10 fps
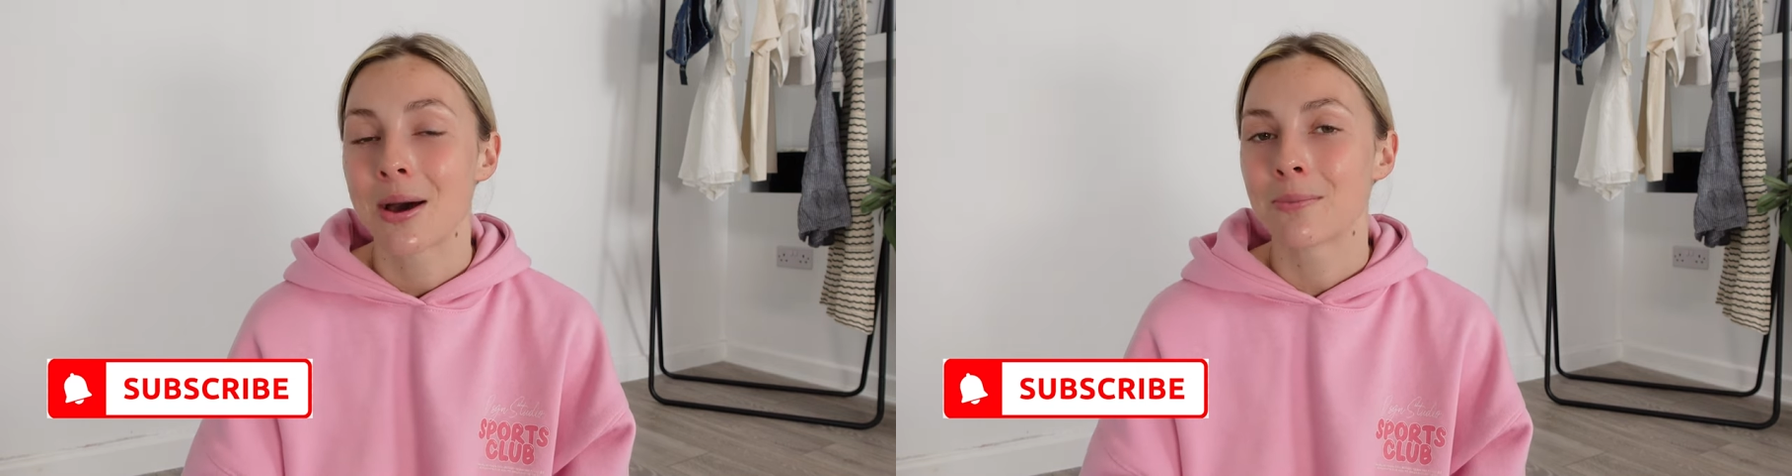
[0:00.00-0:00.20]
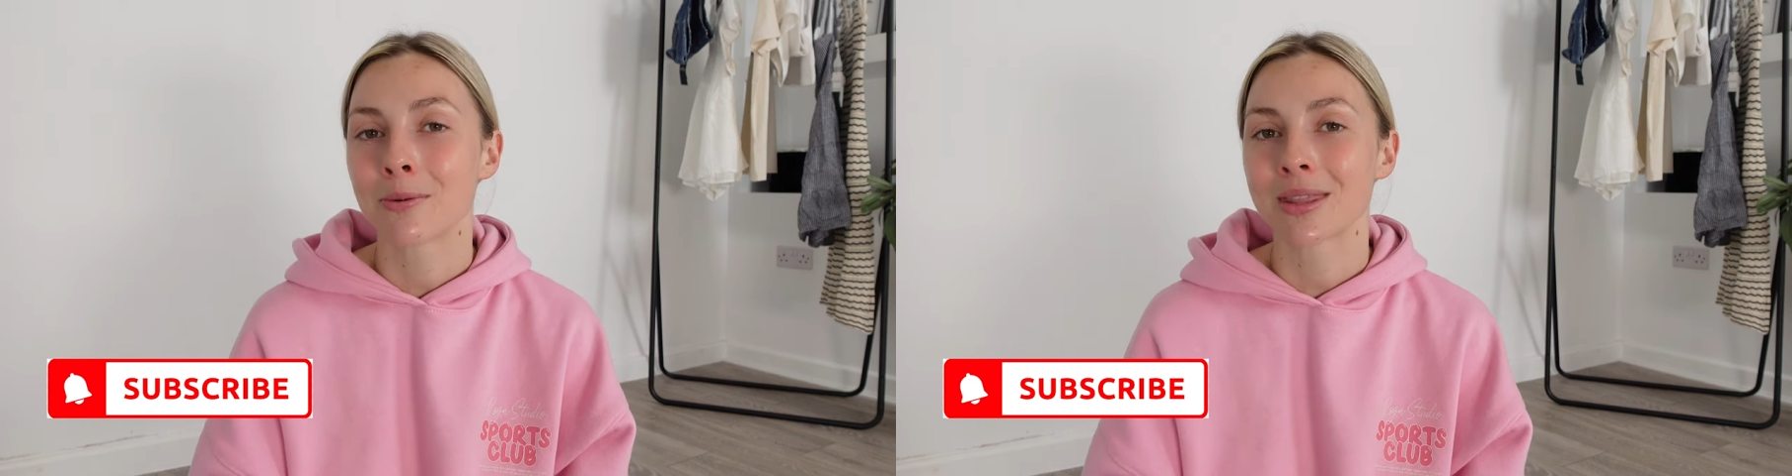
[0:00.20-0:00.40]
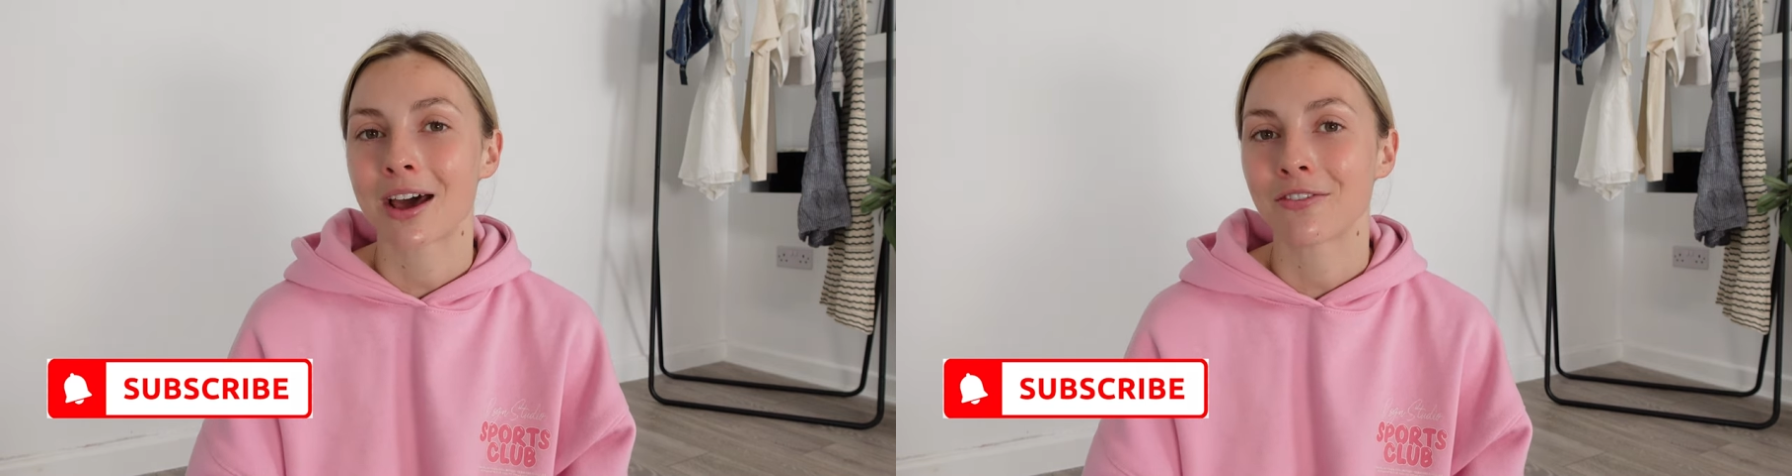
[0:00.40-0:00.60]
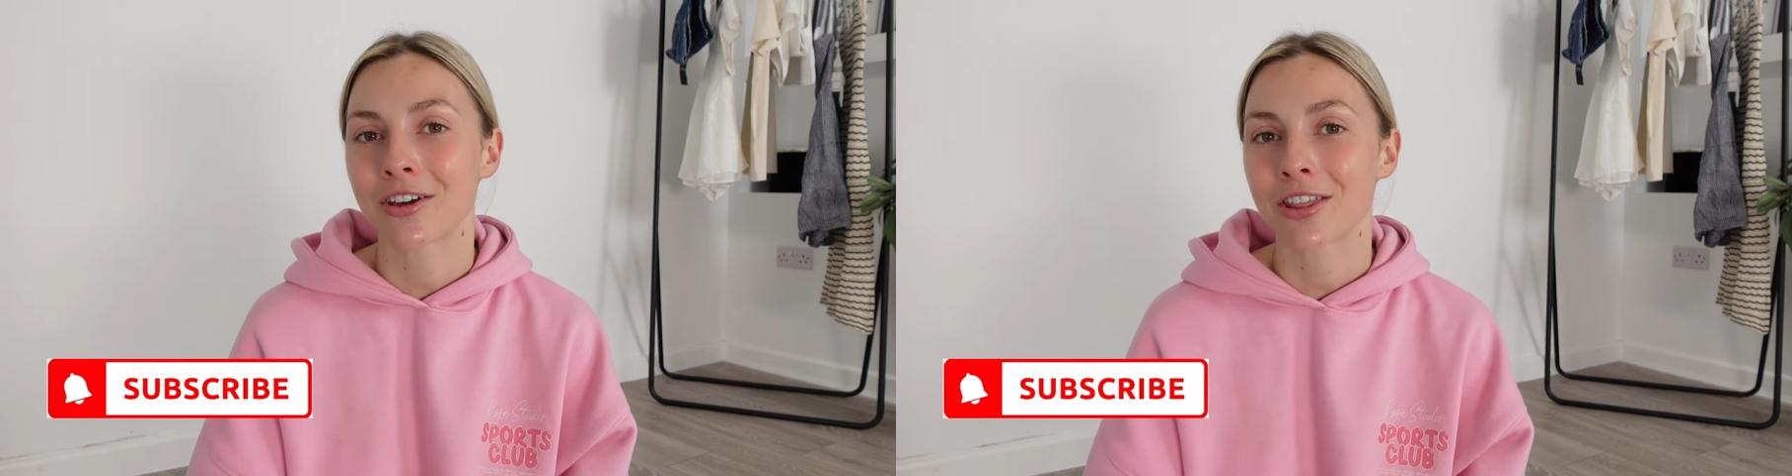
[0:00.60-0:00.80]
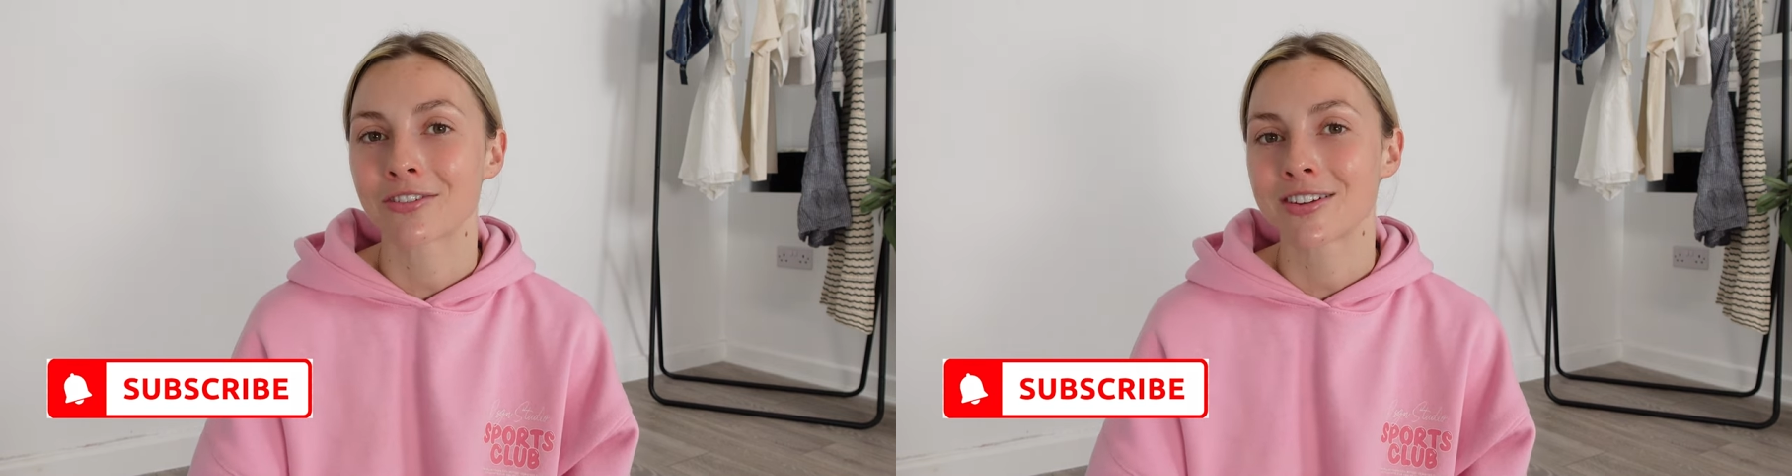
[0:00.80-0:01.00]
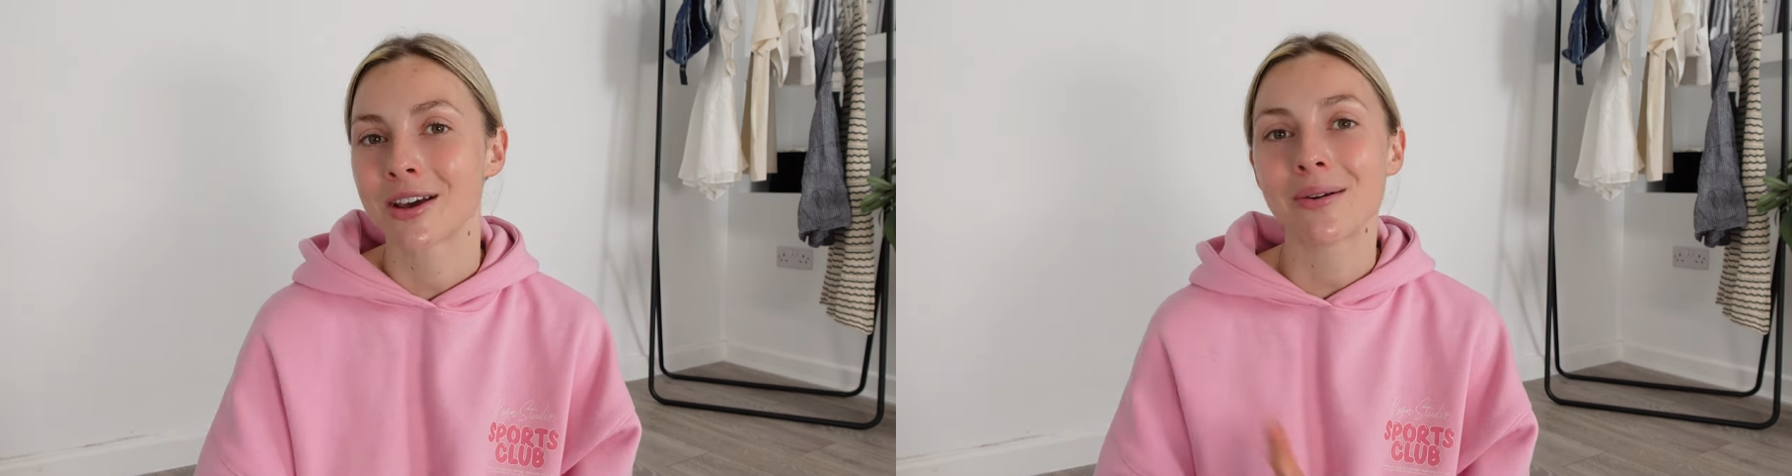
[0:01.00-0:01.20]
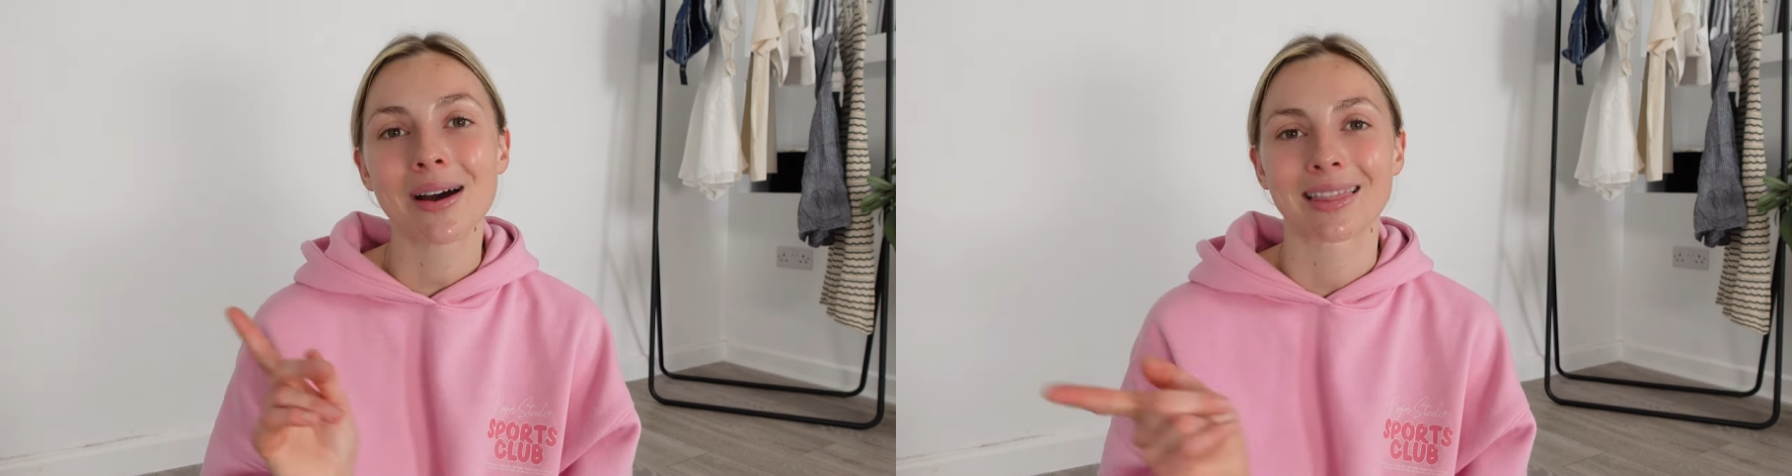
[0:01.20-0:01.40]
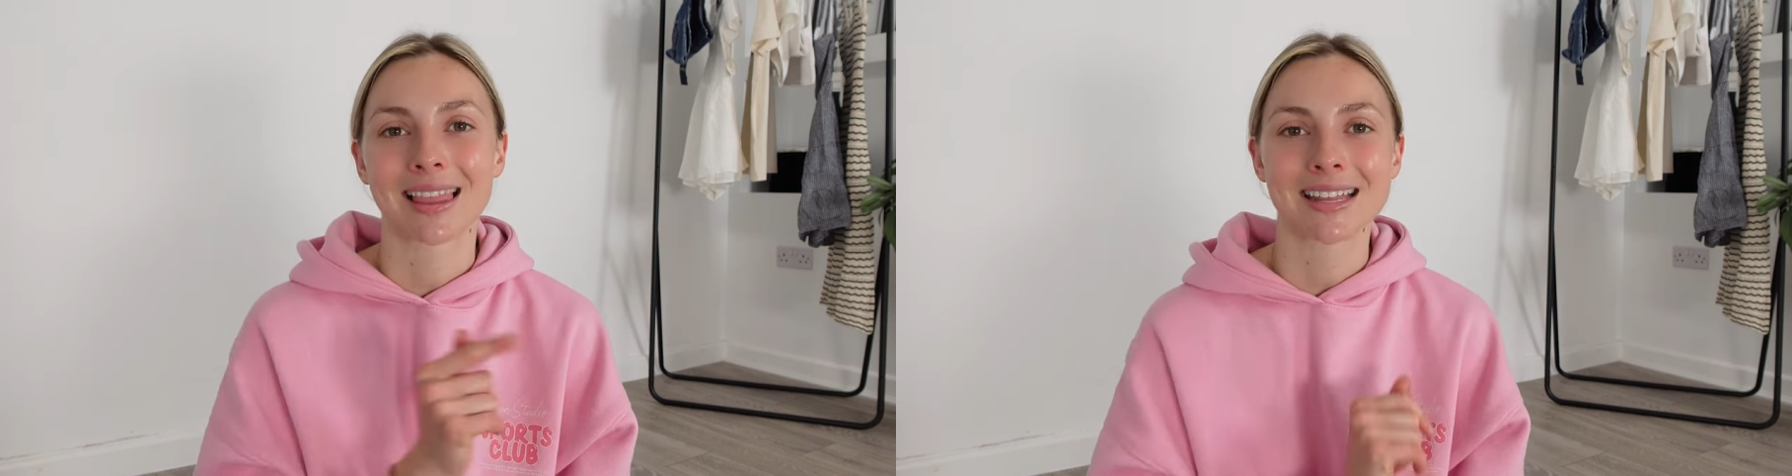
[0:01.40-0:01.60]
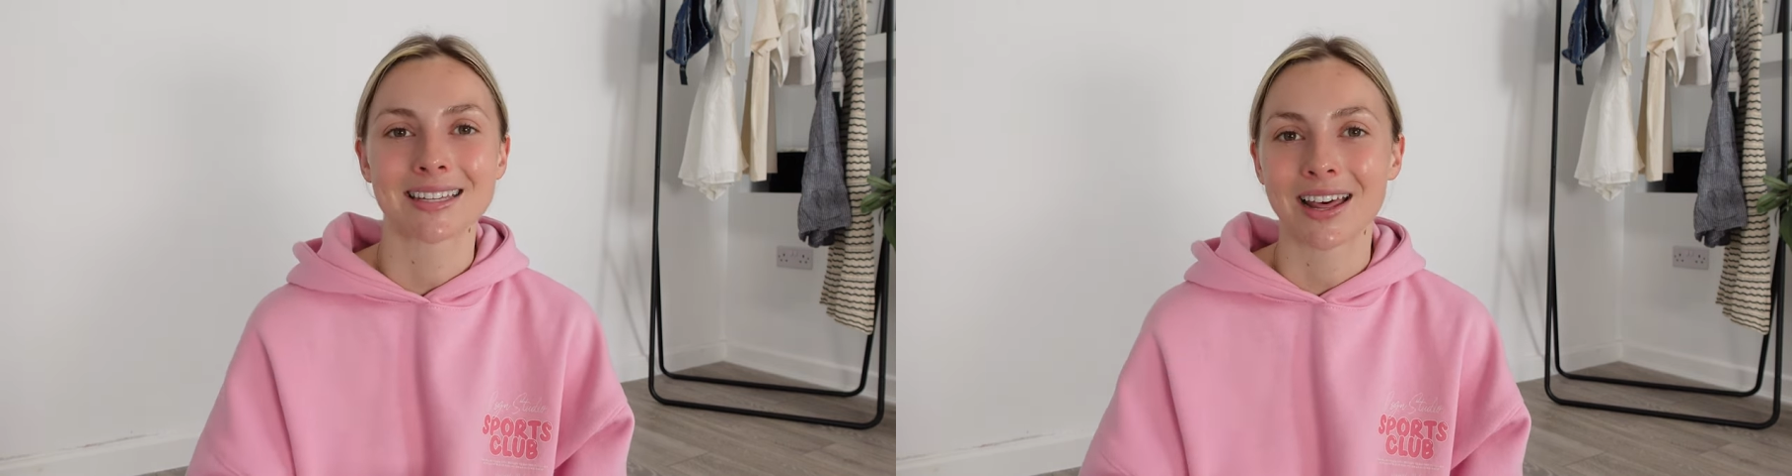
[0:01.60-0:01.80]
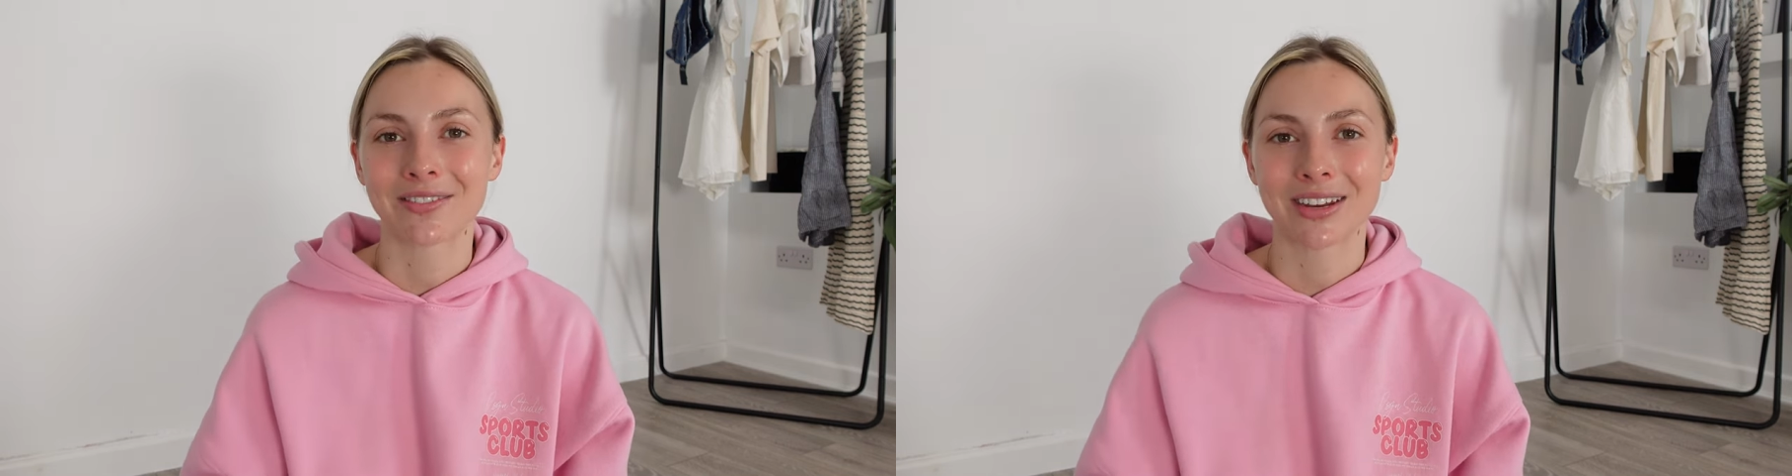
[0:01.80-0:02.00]
But without further ado, let's
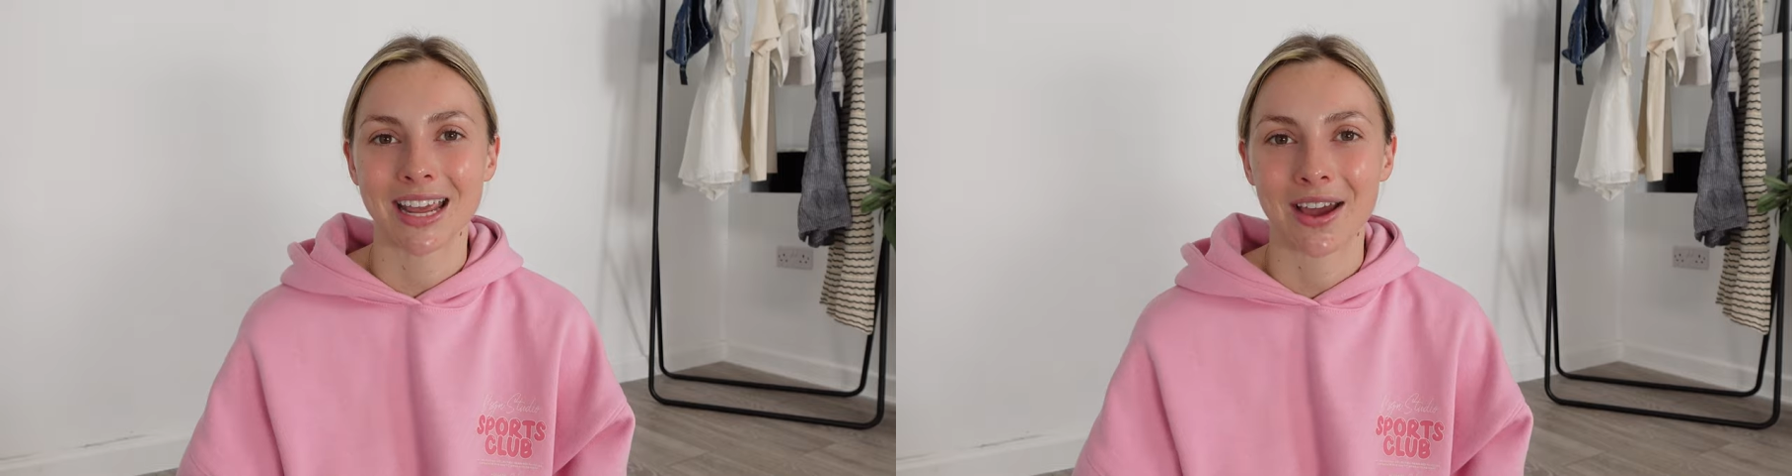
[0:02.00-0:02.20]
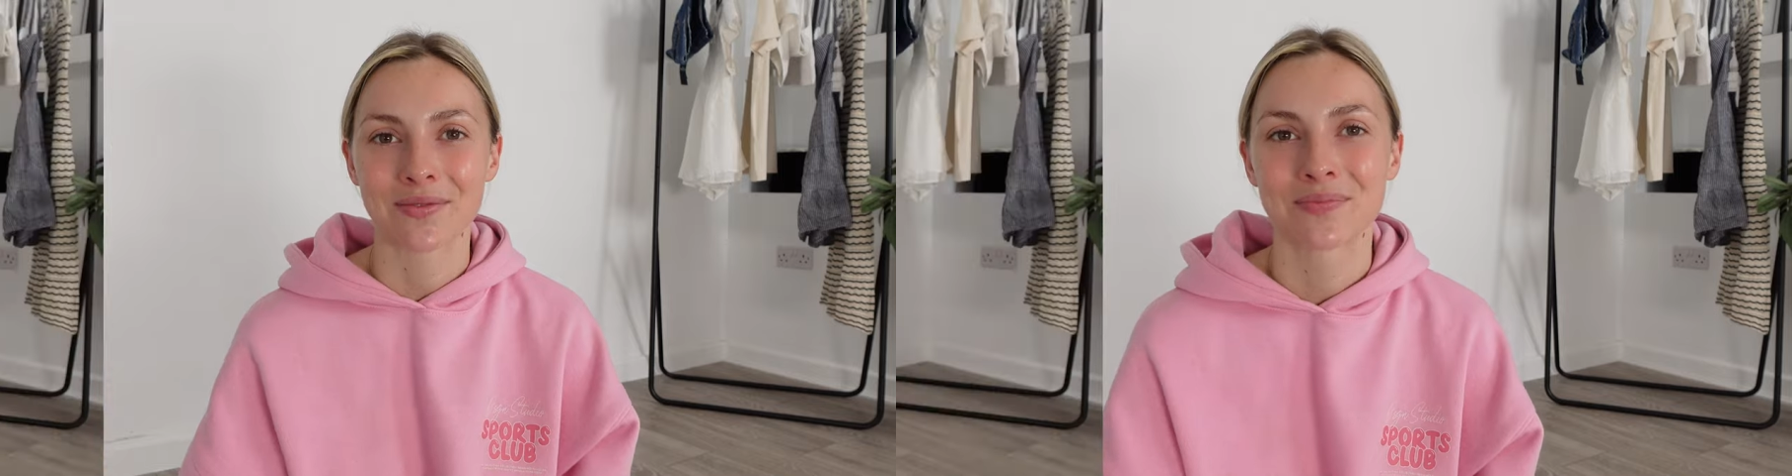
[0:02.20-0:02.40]
start the video.